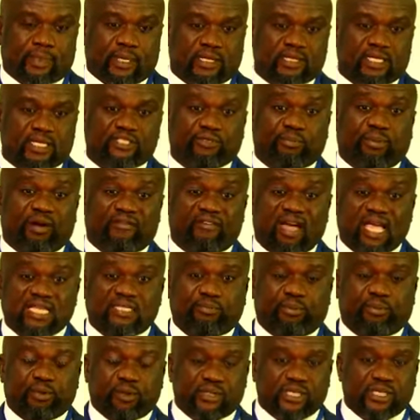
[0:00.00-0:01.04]
They supervise
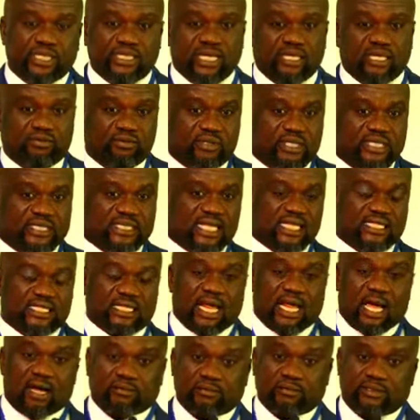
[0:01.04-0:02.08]
building, they do the setting
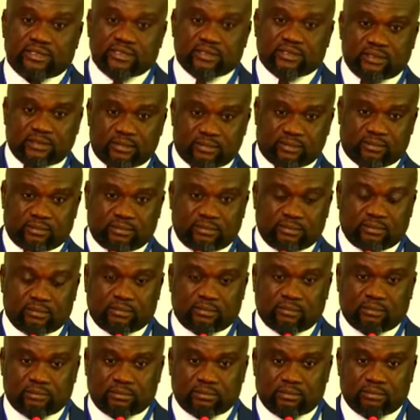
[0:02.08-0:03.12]
out
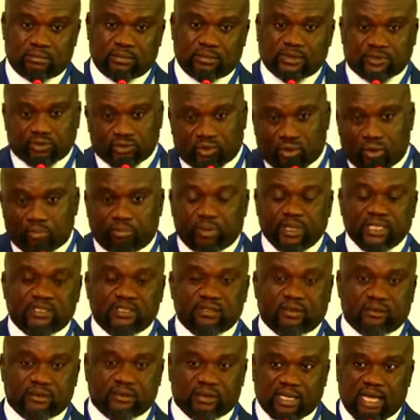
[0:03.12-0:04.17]
to
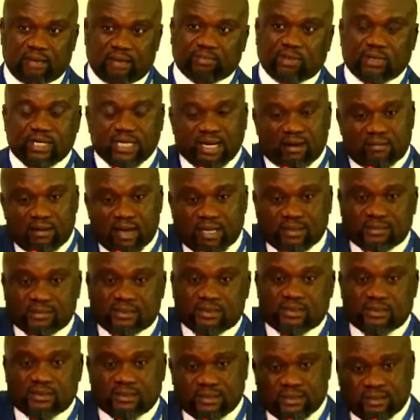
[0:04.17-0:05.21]
completion. I'm talking about
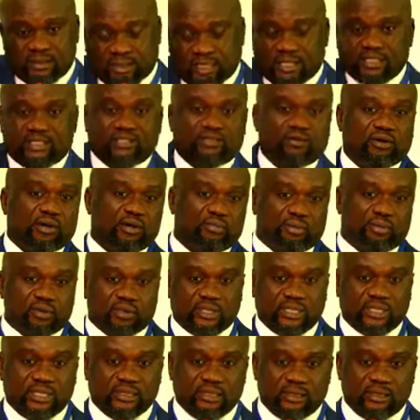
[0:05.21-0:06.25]
three-story
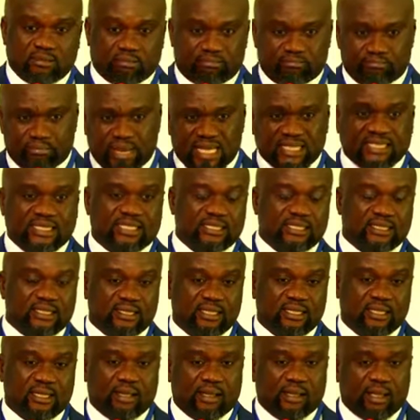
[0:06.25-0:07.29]
building, messing,
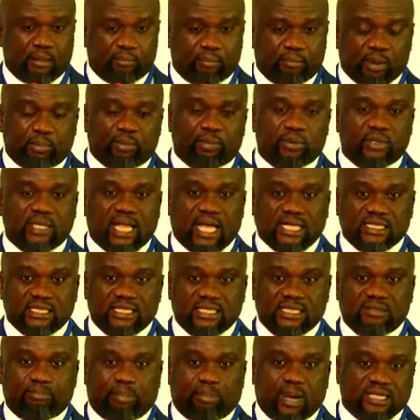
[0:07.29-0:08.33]
people that
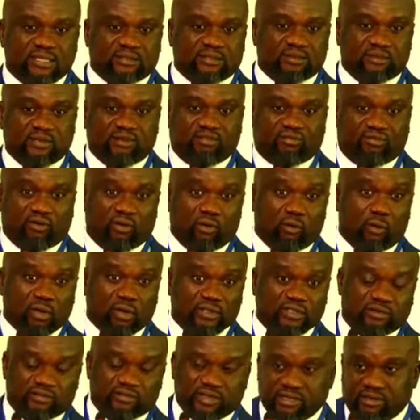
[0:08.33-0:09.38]
didn't pass through the four
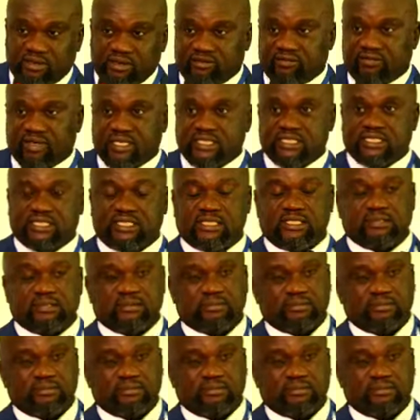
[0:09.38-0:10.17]
walls of the new university.